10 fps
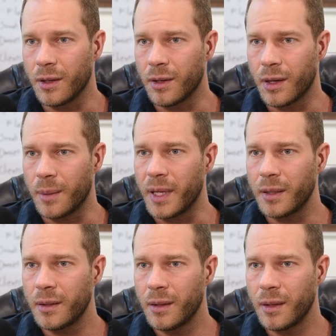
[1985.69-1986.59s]
You know what I
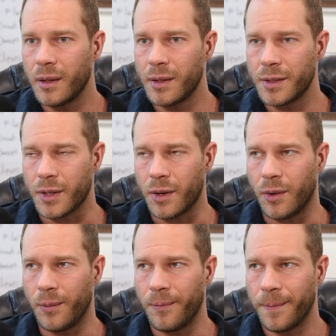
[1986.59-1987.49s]
mean?
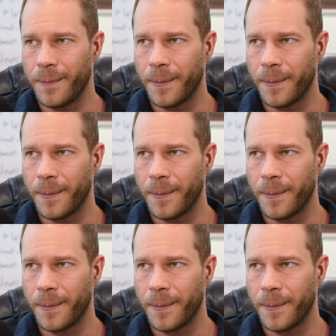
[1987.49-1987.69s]
So,